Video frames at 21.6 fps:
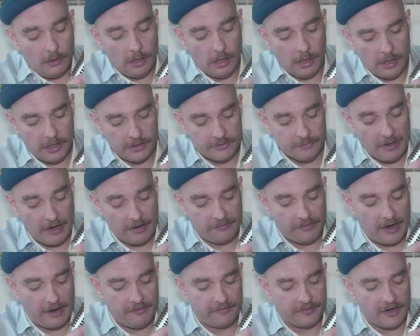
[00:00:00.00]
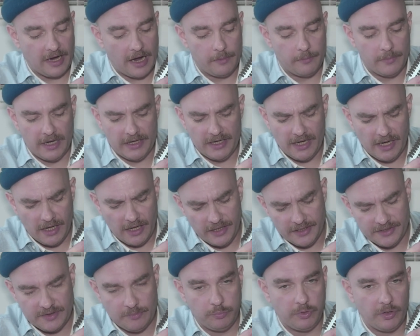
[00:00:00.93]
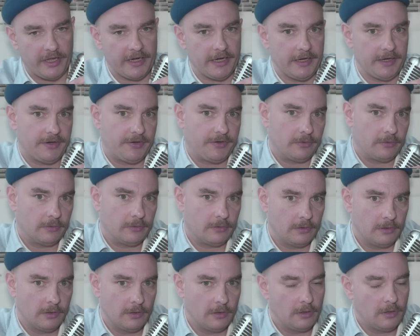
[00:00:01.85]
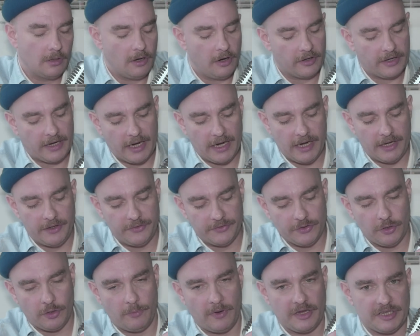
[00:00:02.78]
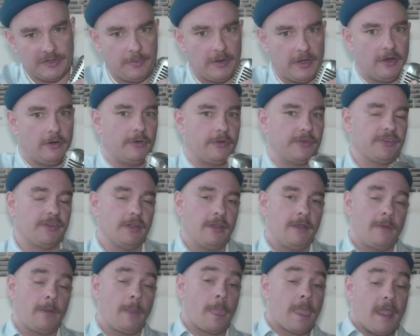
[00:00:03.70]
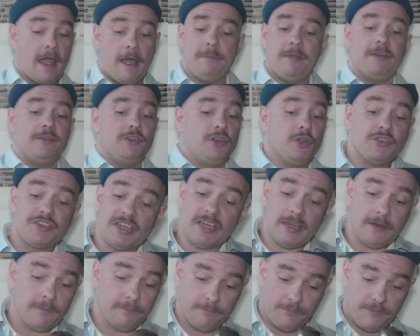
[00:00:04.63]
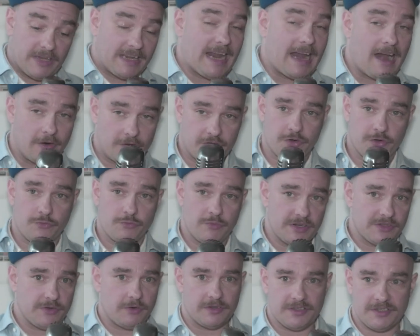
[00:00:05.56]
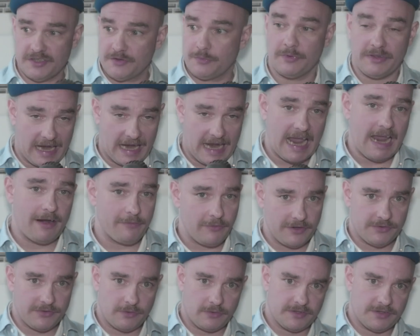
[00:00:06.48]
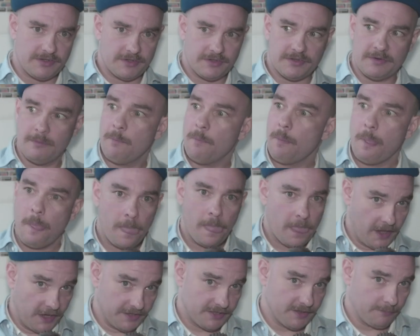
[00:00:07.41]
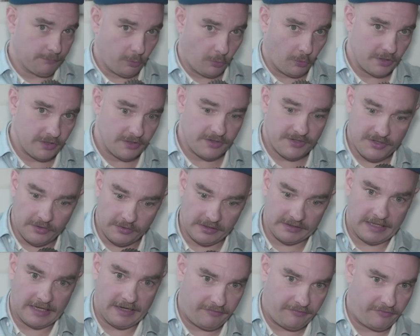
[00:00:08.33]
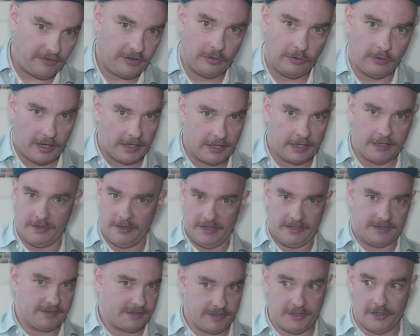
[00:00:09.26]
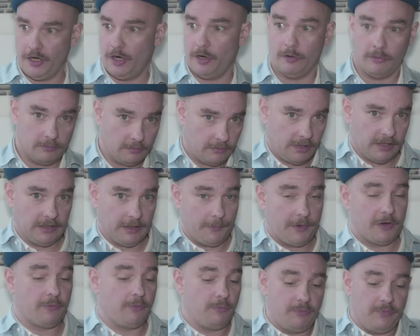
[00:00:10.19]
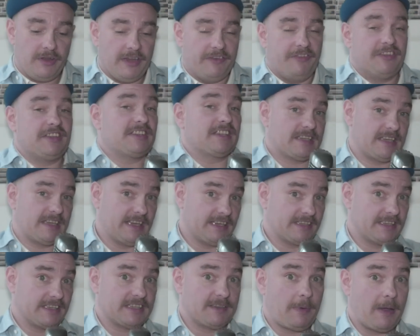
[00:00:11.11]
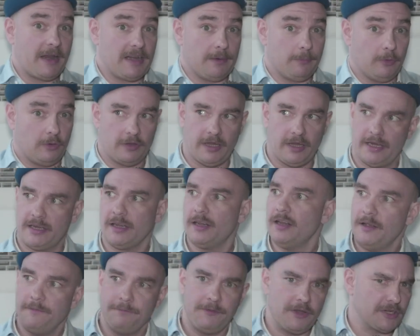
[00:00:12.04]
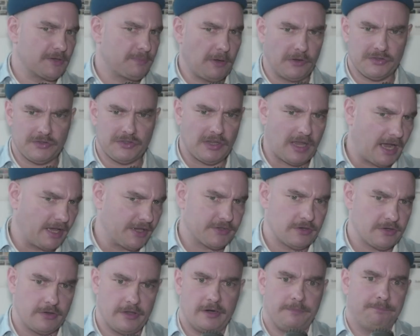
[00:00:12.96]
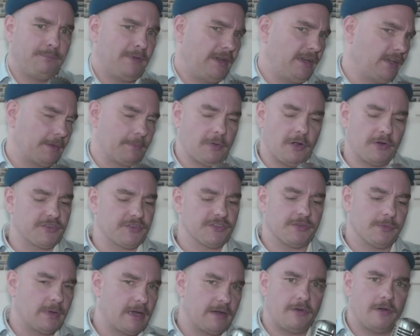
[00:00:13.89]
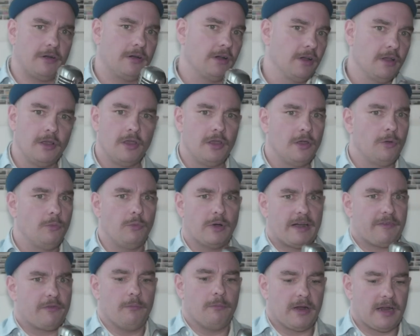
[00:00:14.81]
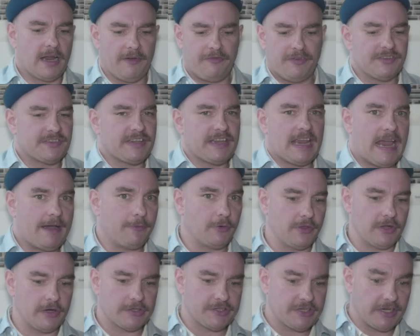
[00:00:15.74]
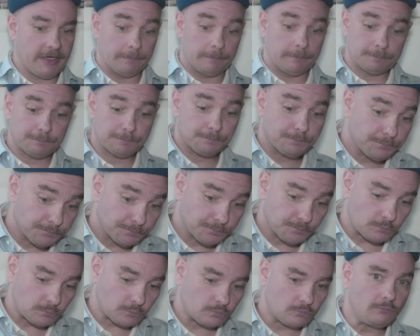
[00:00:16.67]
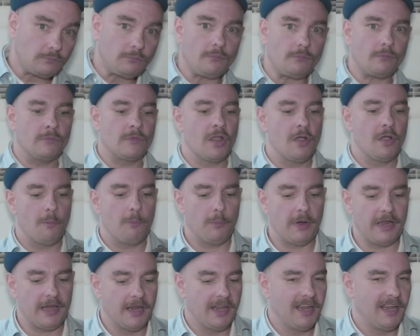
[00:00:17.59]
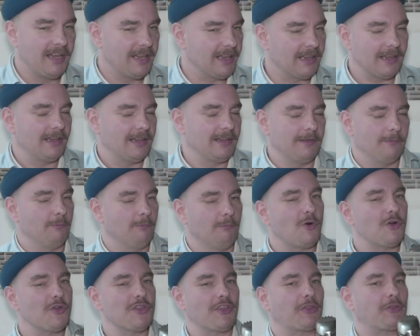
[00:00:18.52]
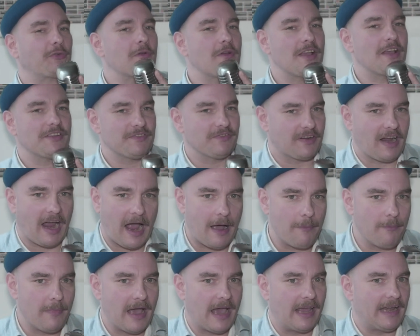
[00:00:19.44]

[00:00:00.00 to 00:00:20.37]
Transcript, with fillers: it's round five of combat, uh, it's bloodied. Okay, I used all my spells. I mean, using the character's resources when they have resources is important so that they feel like it's, you know, a limited, if it's, it's expendable, like their spell slots or their healing potions or whatever, whatever MacGuffins they have on their sheet. But more than three rounds of combat